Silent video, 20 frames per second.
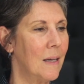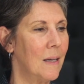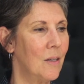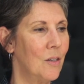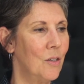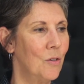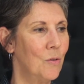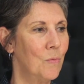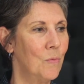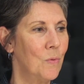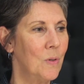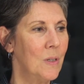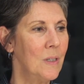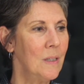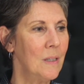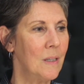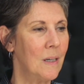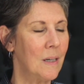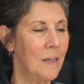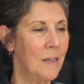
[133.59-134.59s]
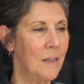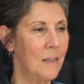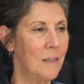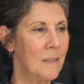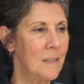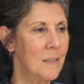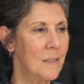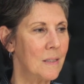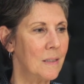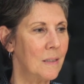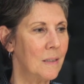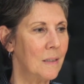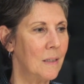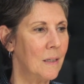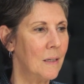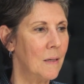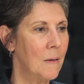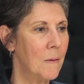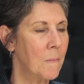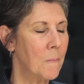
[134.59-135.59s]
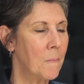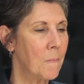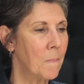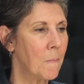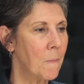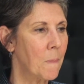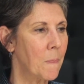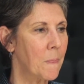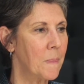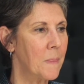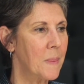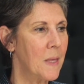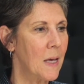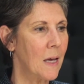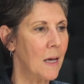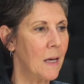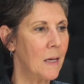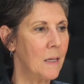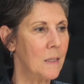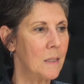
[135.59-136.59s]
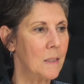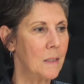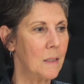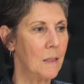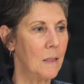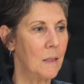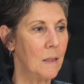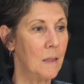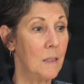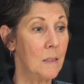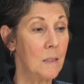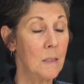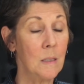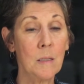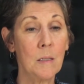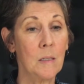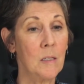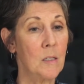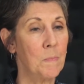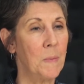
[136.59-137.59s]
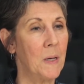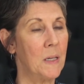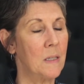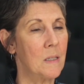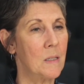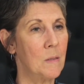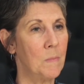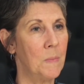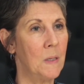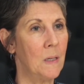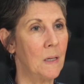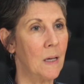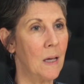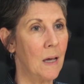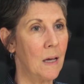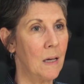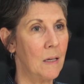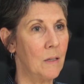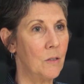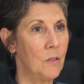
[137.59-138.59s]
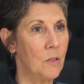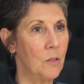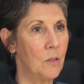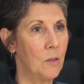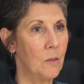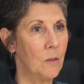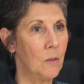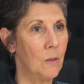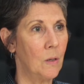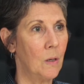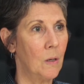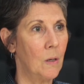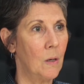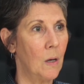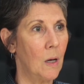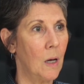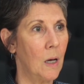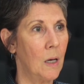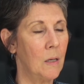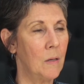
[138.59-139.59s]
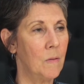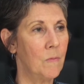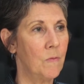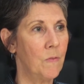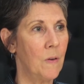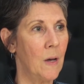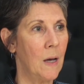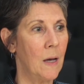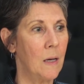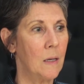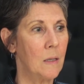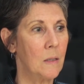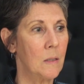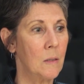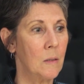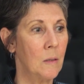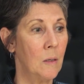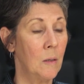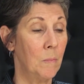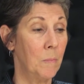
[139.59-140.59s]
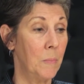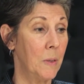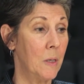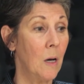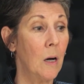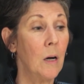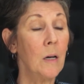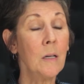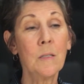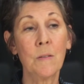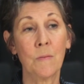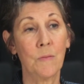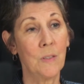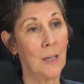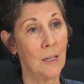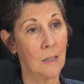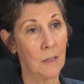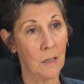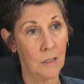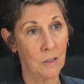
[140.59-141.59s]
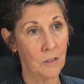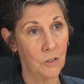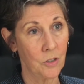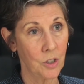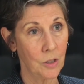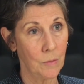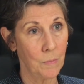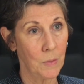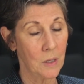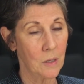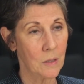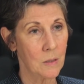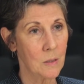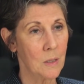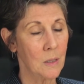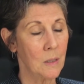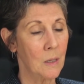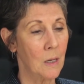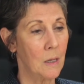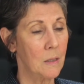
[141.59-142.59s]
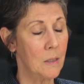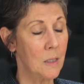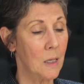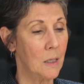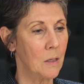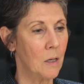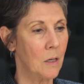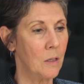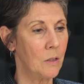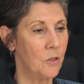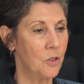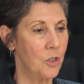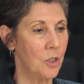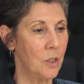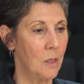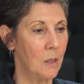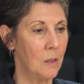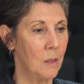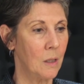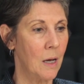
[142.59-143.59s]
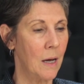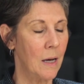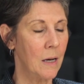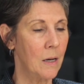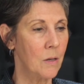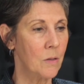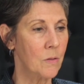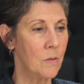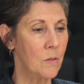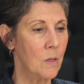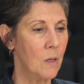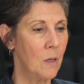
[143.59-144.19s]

you realize that this is a space to be engaged. And in fact, because of technology, because technology allows